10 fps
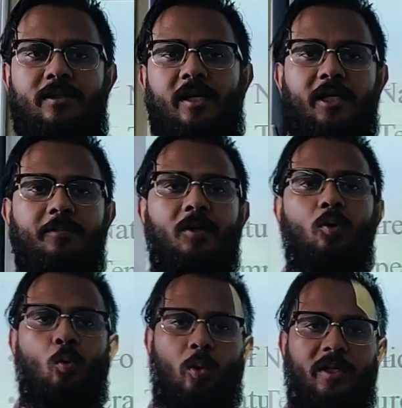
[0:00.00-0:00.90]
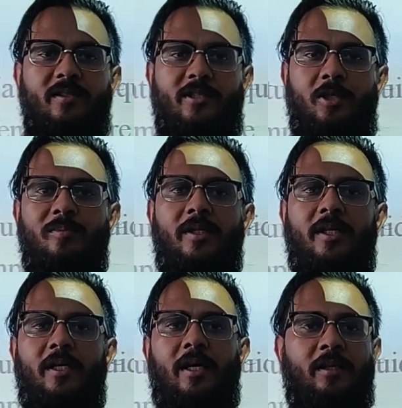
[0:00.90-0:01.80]
study about what is
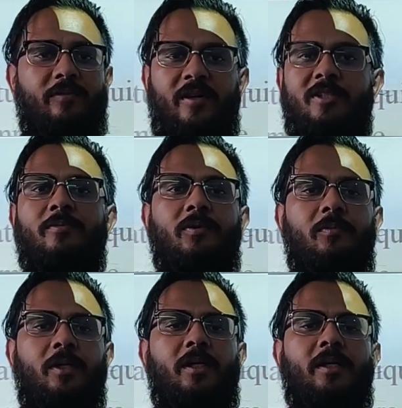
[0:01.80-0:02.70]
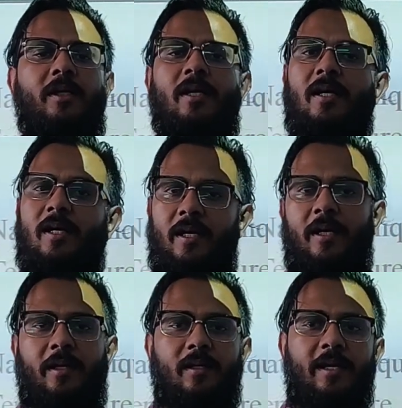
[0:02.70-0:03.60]
humidity and the effects of humidity in the